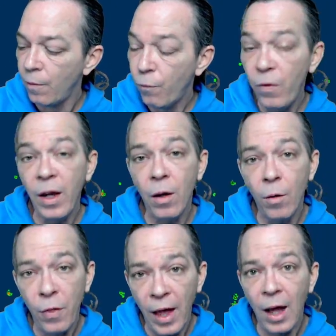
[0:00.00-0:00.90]

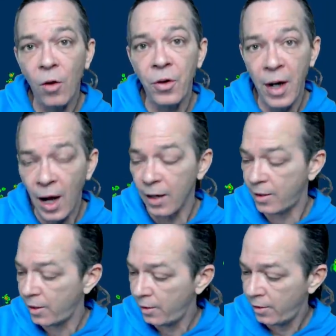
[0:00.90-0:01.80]
Fear thou
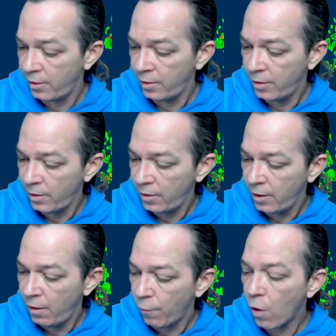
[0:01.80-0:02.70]
not,
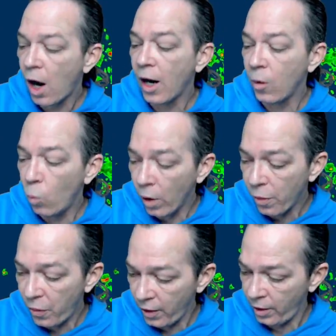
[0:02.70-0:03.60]
for I am
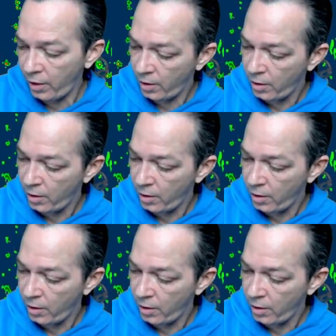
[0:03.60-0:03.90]
with thee.